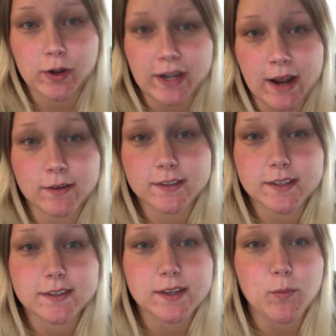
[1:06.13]
announce
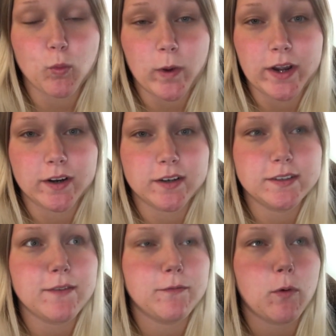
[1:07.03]
some
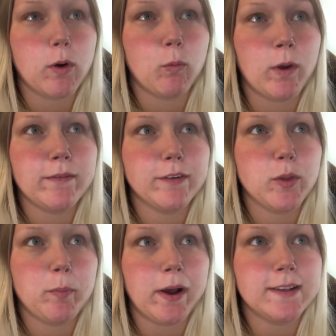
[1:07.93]
winners for one for
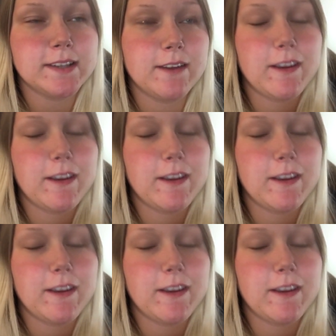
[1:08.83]
the Bonsai